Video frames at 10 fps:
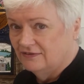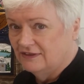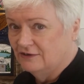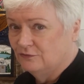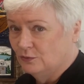
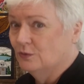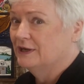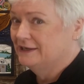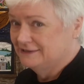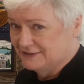Therefore,
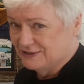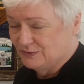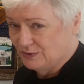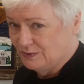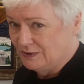it doesn't
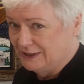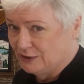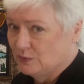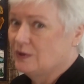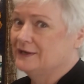require
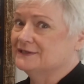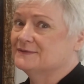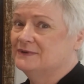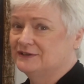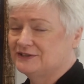quite
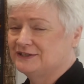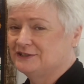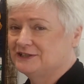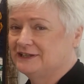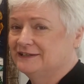as much
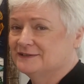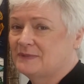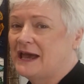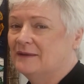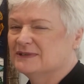stitching as
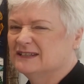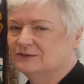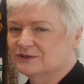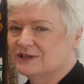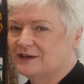perhaps it
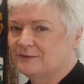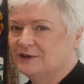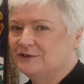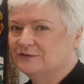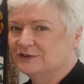looks like
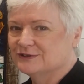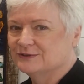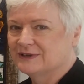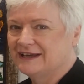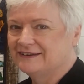when you first
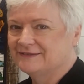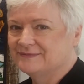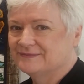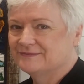look at it.